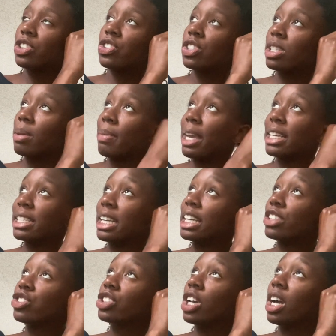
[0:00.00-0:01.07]
just
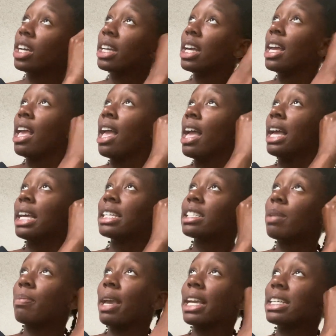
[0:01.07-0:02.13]
amazing. Chuck is
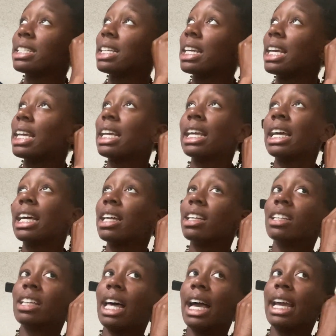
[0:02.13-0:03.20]
amazing.
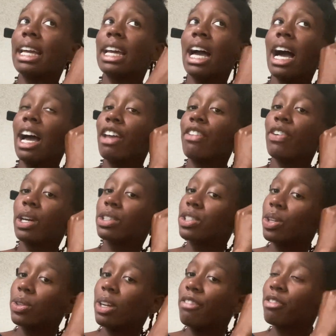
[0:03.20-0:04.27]
Like I felt
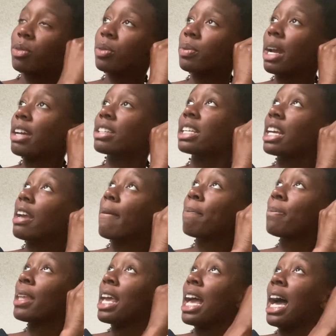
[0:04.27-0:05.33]
so comfortable around him.
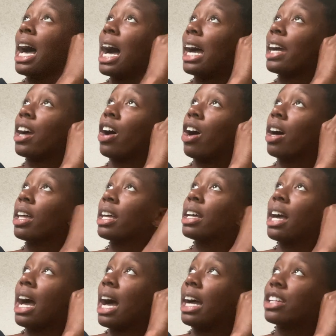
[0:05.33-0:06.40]

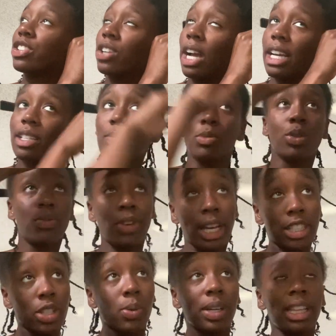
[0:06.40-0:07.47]
I tried to move
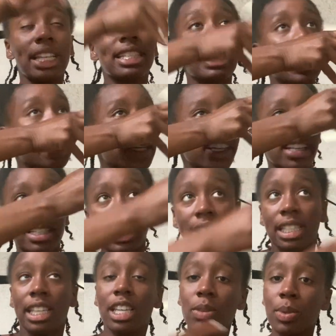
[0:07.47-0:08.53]
as quickly as I could because
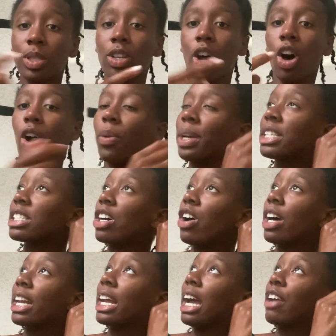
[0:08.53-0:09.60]
he was always
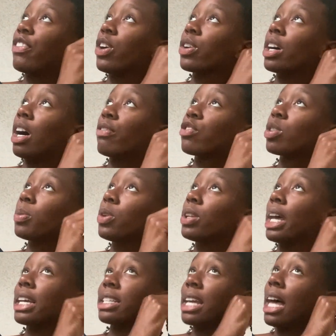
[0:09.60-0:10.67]
on it. I felt comfortable
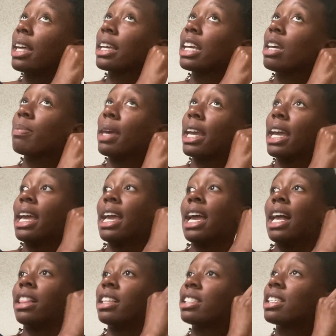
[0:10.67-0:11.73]
like telling him like,
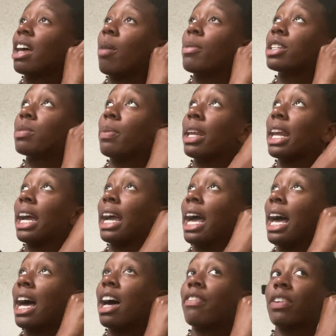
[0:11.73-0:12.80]
this is how much money I
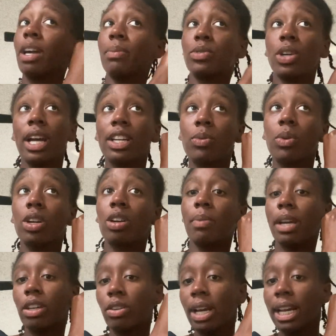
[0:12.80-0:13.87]
have. Like I'm trying to work on
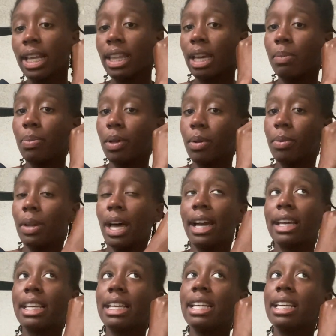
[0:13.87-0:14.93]
my credit, like blah, blah, blah.
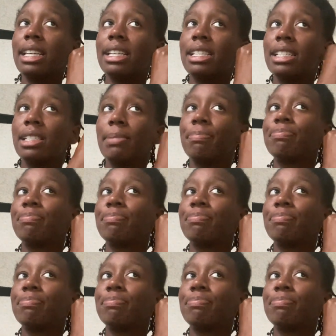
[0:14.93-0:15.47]
He is